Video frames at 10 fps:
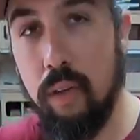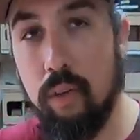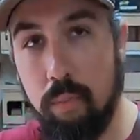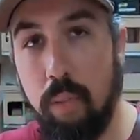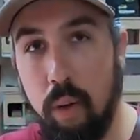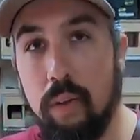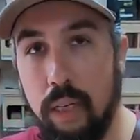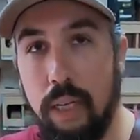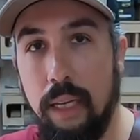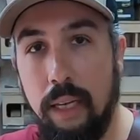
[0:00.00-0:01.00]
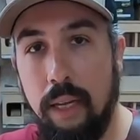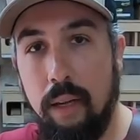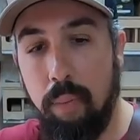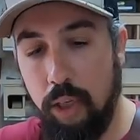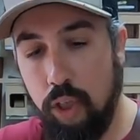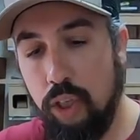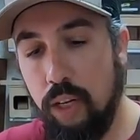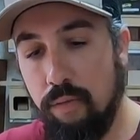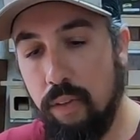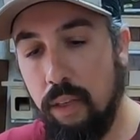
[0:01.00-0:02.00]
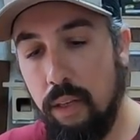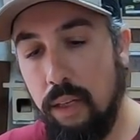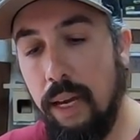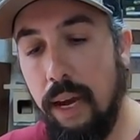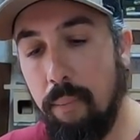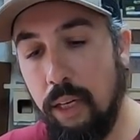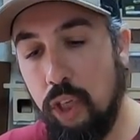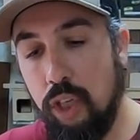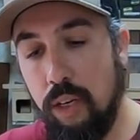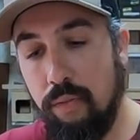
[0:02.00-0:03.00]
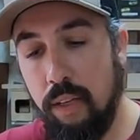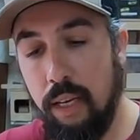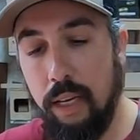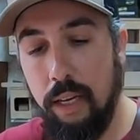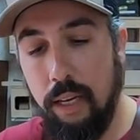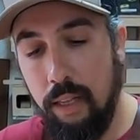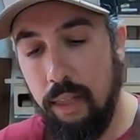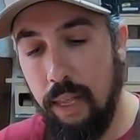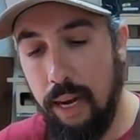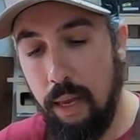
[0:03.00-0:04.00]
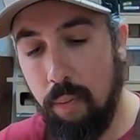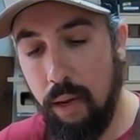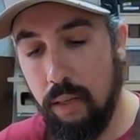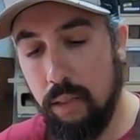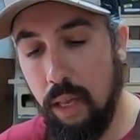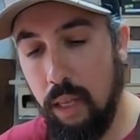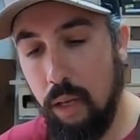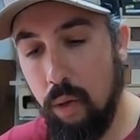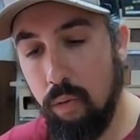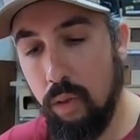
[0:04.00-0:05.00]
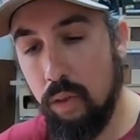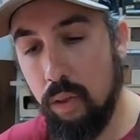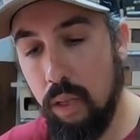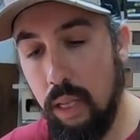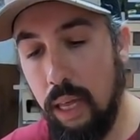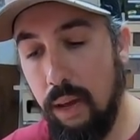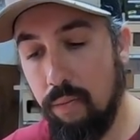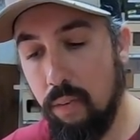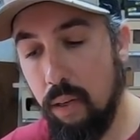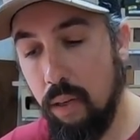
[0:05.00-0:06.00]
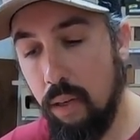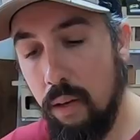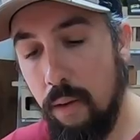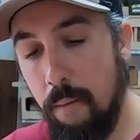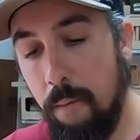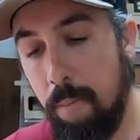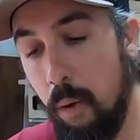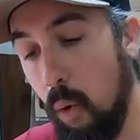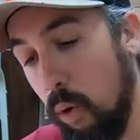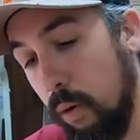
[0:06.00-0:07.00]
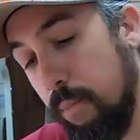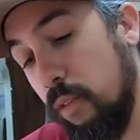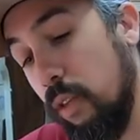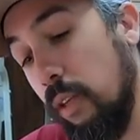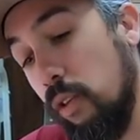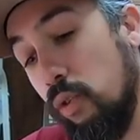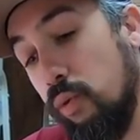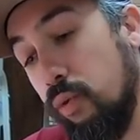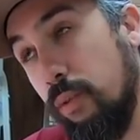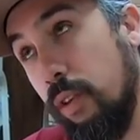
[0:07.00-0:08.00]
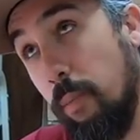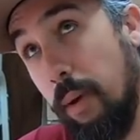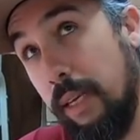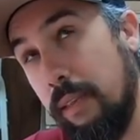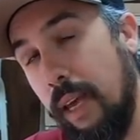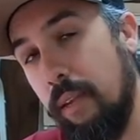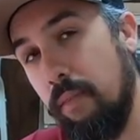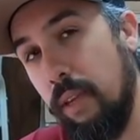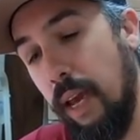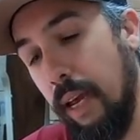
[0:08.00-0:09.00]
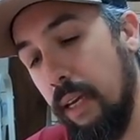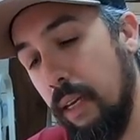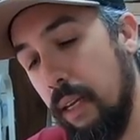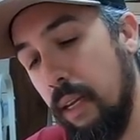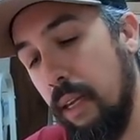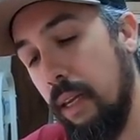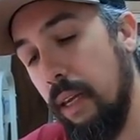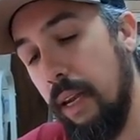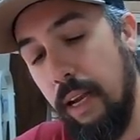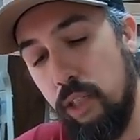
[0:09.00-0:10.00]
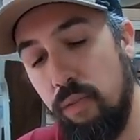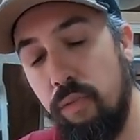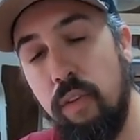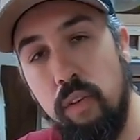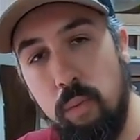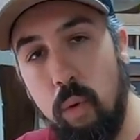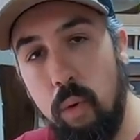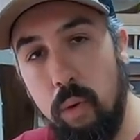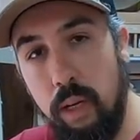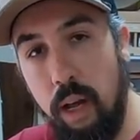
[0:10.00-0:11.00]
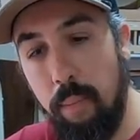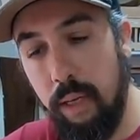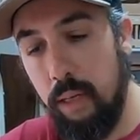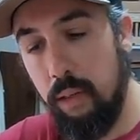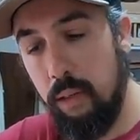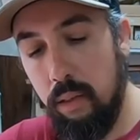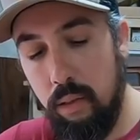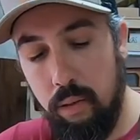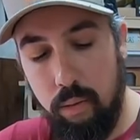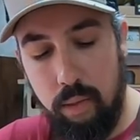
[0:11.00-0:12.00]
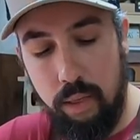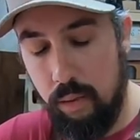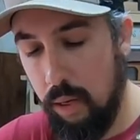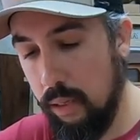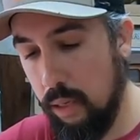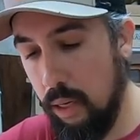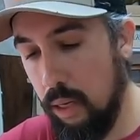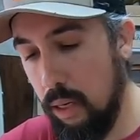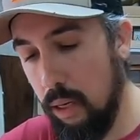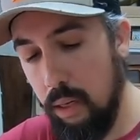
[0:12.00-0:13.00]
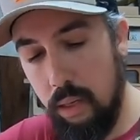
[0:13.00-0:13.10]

feels bulky. By shift, yeah, by shifting that apex slightly over to the left or to the to the base side of the neck, it actually feels more ergonomic to you as a, as a uh,